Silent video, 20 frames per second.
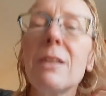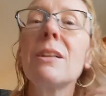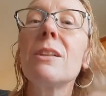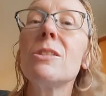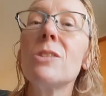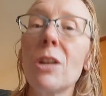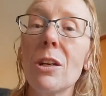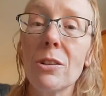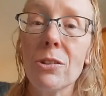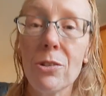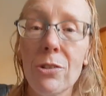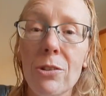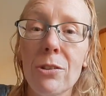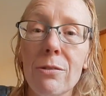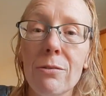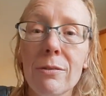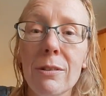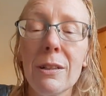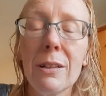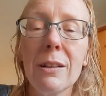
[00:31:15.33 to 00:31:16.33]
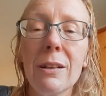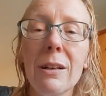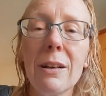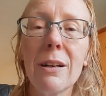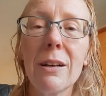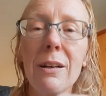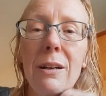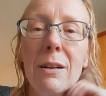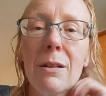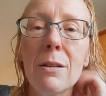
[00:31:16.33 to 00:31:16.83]

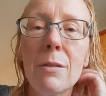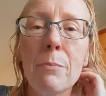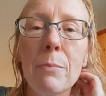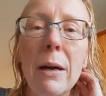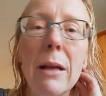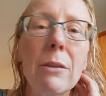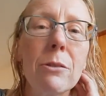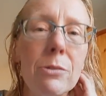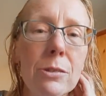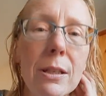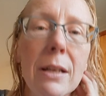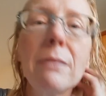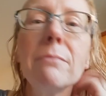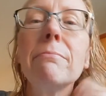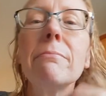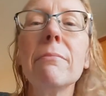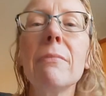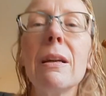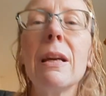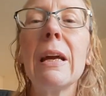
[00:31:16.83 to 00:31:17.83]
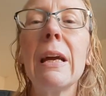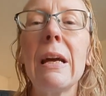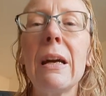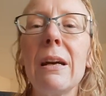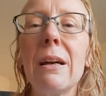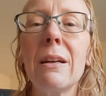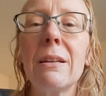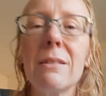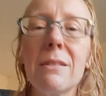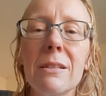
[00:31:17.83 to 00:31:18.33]
Ballerstedt, and
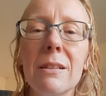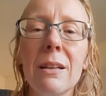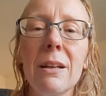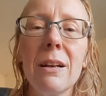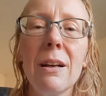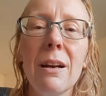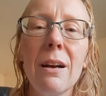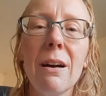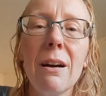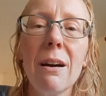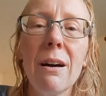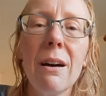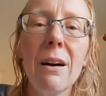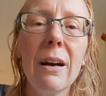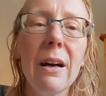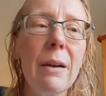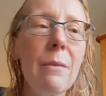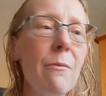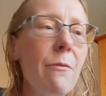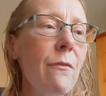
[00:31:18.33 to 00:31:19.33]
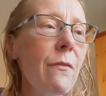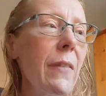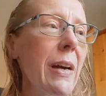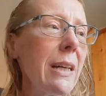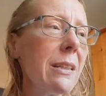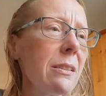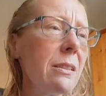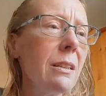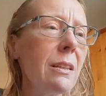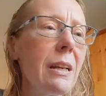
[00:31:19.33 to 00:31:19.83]
I'm fascinated by
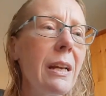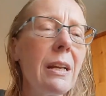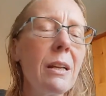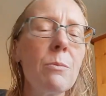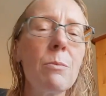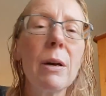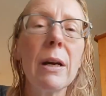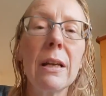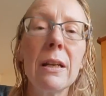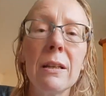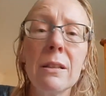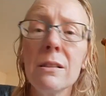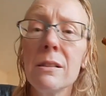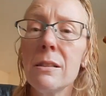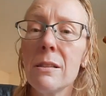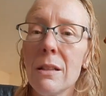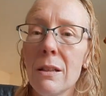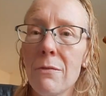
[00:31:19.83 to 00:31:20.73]
his information,